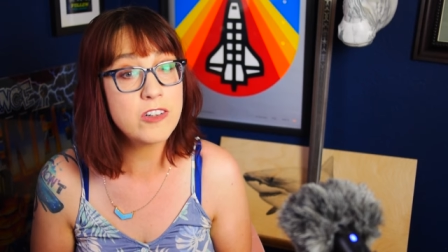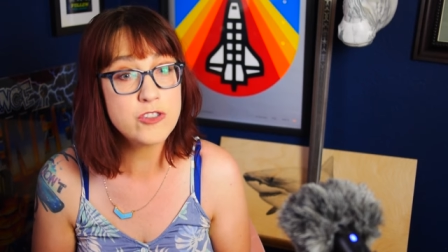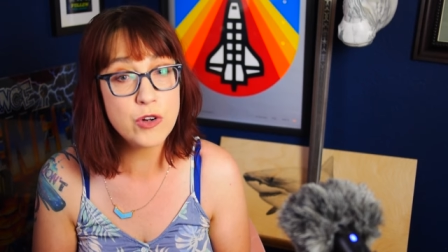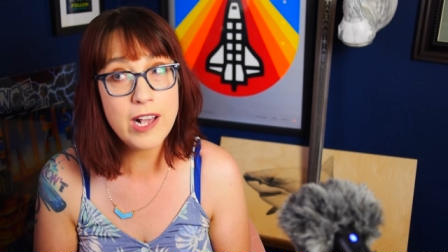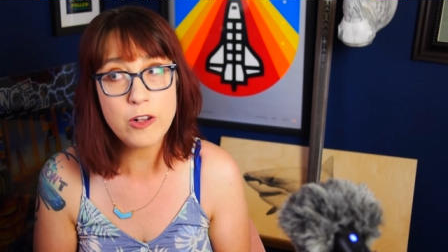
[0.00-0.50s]

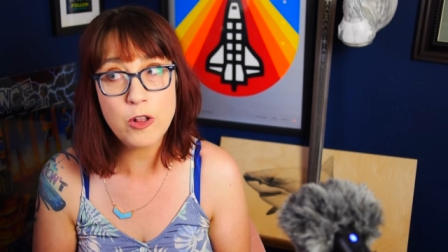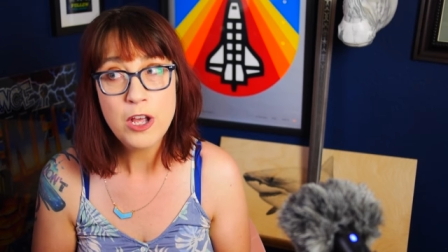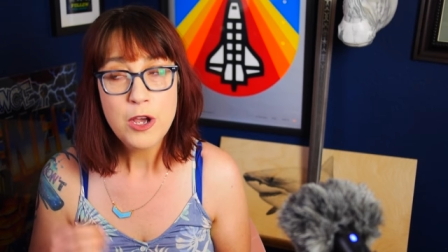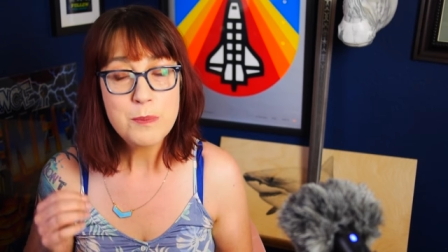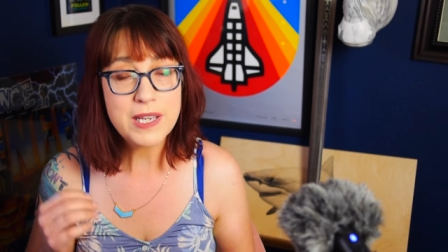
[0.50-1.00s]
trial,
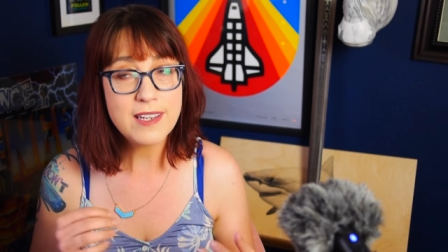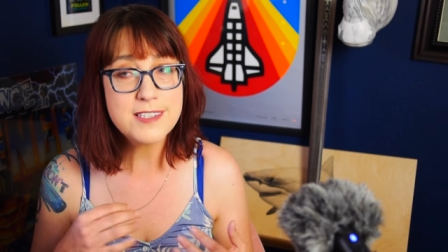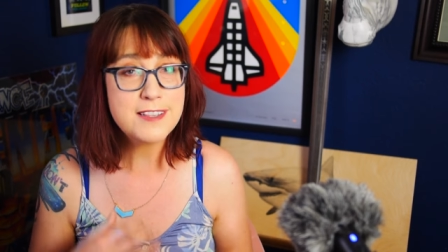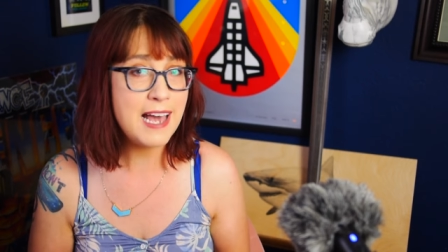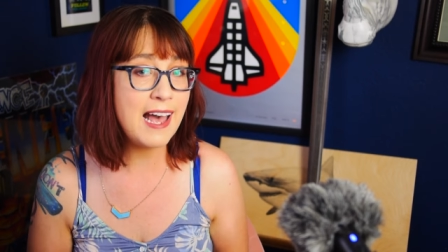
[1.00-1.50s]

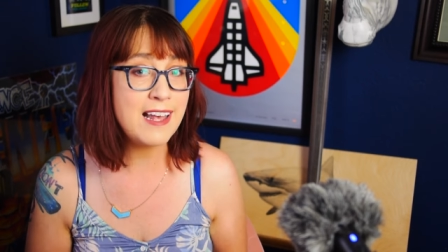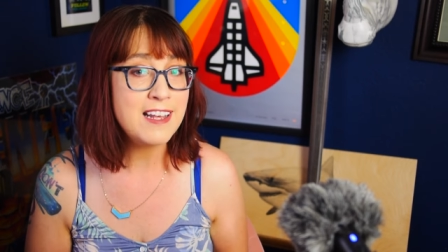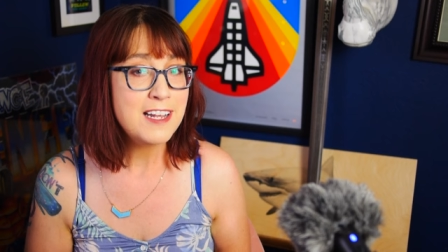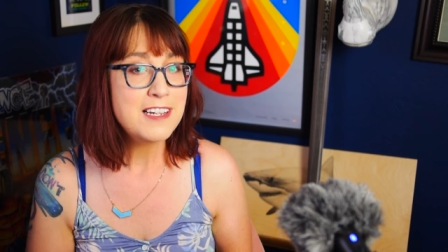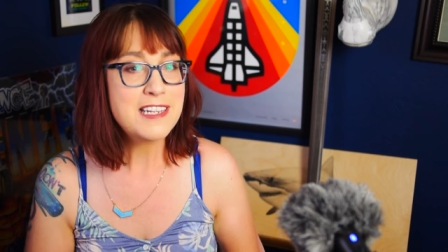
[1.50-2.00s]
because that
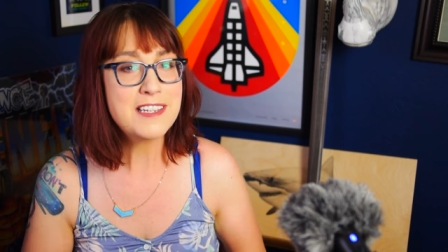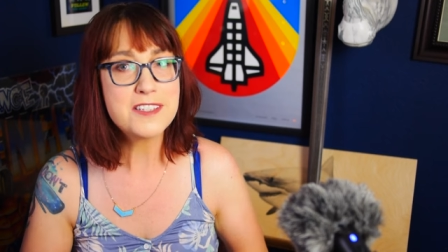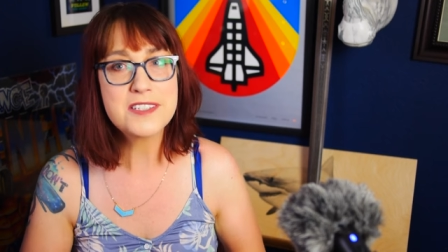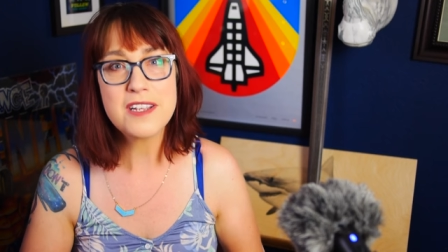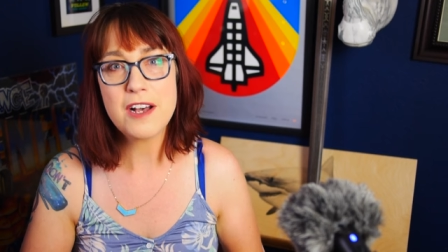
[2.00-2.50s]

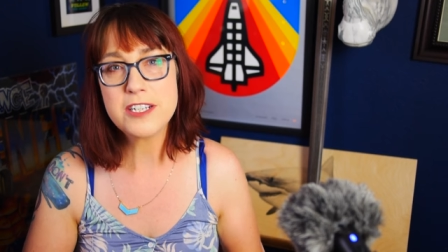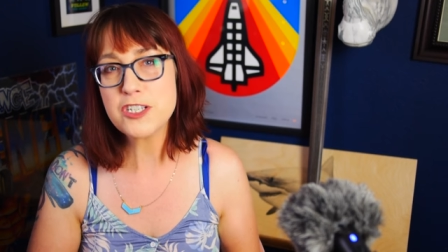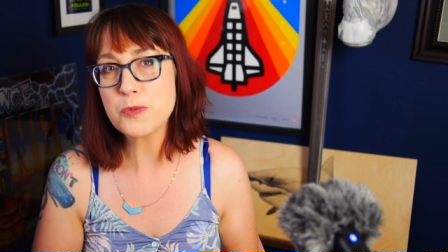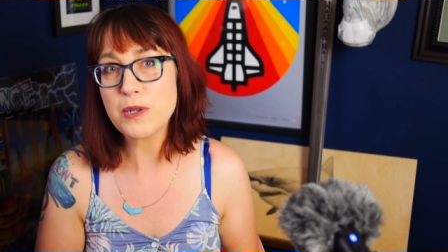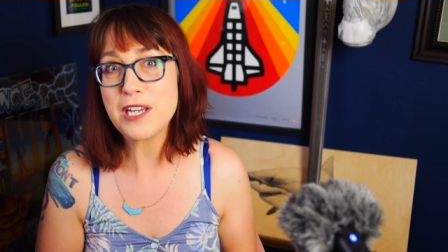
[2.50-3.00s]
is a
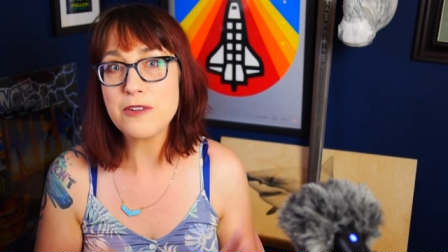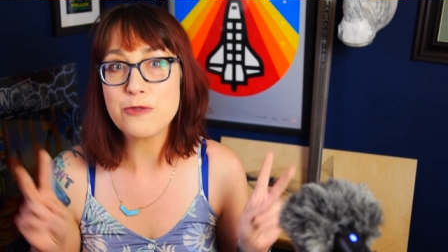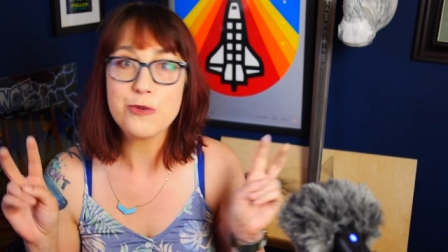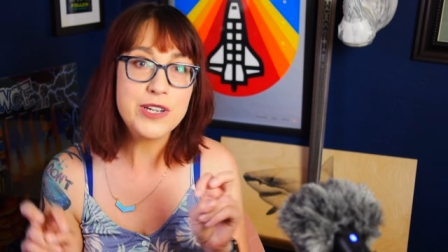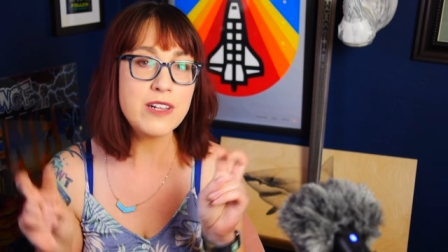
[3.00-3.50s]
display
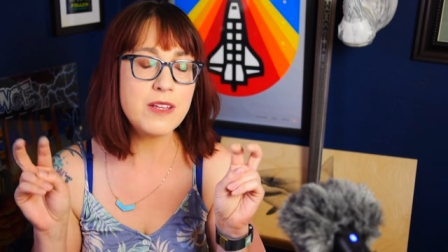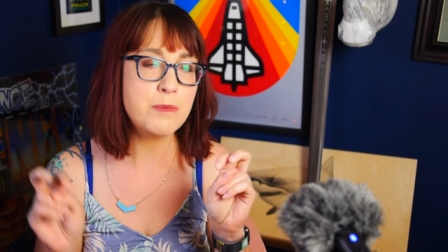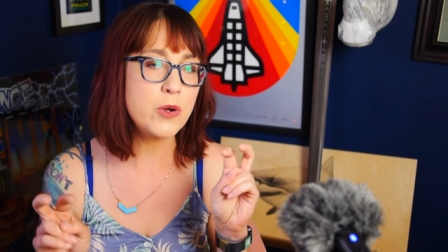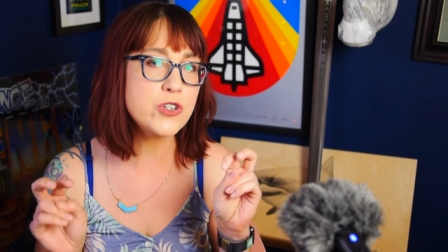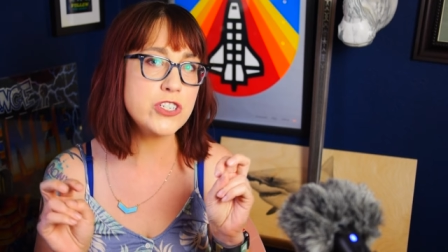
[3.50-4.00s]
of real
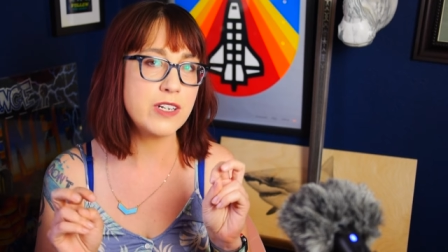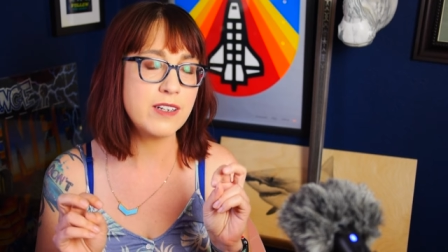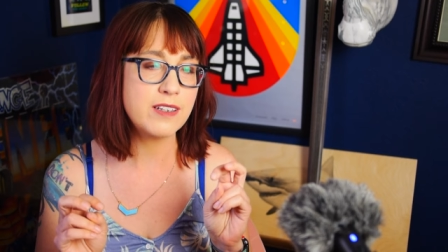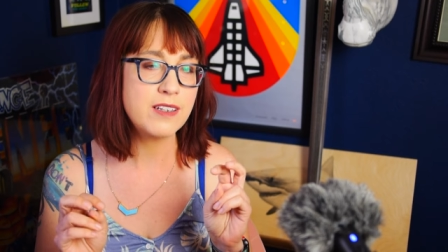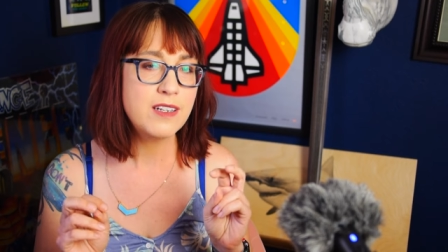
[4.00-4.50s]

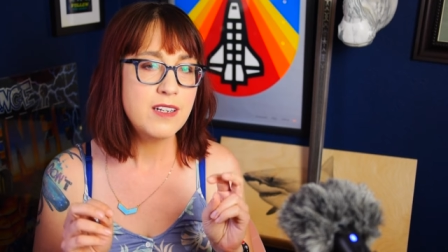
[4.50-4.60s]
emotion.